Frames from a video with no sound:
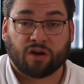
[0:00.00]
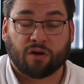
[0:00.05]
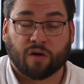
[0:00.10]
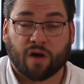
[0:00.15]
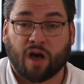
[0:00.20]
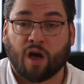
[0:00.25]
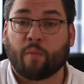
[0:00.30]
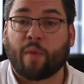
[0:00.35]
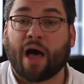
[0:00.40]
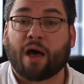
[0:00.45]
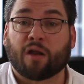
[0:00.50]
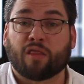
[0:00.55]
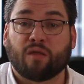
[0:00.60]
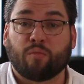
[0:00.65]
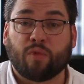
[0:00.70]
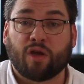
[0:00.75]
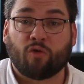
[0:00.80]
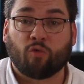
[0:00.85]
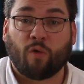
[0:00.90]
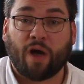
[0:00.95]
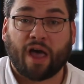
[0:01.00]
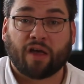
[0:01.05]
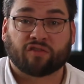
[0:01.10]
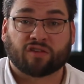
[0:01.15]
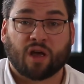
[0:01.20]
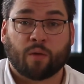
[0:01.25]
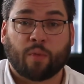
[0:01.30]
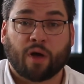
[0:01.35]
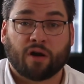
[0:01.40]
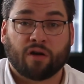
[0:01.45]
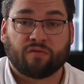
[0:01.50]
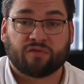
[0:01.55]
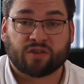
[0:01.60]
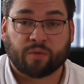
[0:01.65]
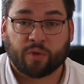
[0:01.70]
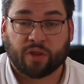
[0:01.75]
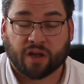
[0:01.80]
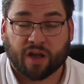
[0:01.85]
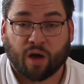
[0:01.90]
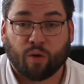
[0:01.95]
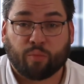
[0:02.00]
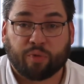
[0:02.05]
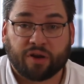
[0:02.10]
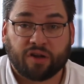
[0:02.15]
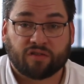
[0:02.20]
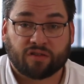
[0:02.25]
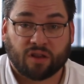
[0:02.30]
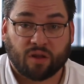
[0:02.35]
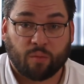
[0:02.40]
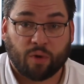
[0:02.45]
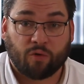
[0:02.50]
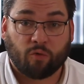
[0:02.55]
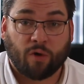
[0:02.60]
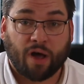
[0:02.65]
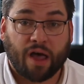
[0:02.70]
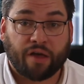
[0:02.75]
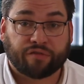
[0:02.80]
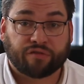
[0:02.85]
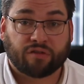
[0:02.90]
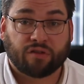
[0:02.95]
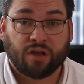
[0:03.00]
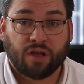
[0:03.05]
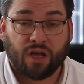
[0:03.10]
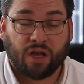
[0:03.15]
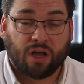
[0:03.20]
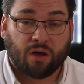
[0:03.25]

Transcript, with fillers: you know, come out of the Midwest, come out of some of the companies in the Midwest.